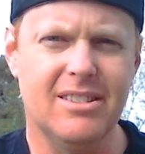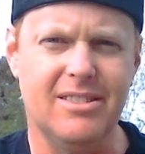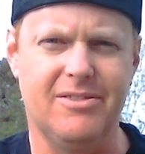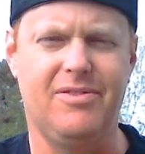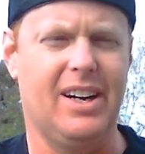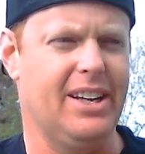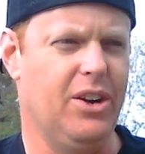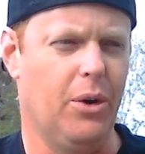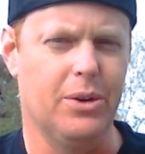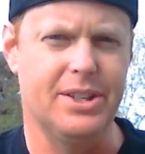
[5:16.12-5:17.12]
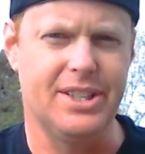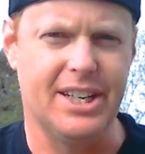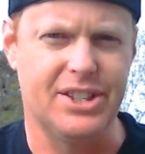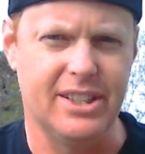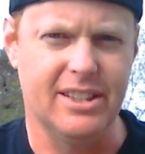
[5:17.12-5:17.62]
The fucking
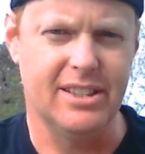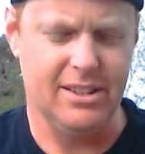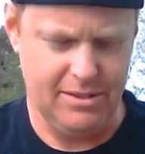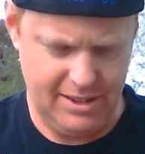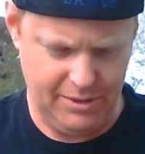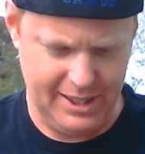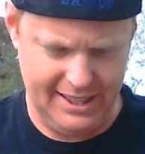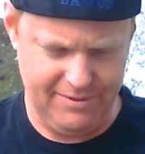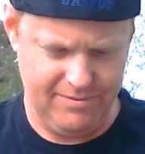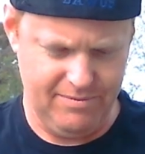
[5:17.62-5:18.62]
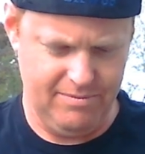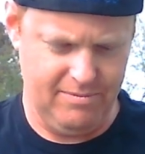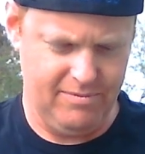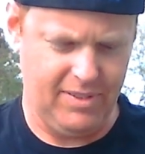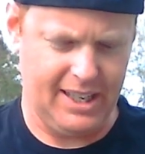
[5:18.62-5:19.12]
notarization. They want to get
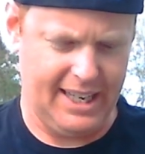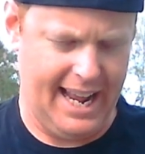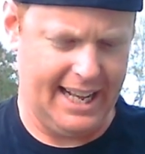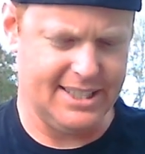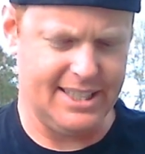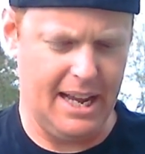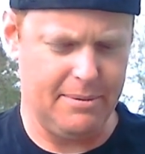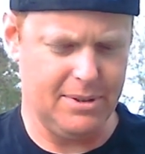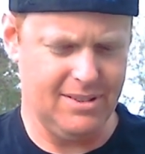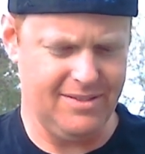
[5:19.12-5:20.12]
fucking hand stamped?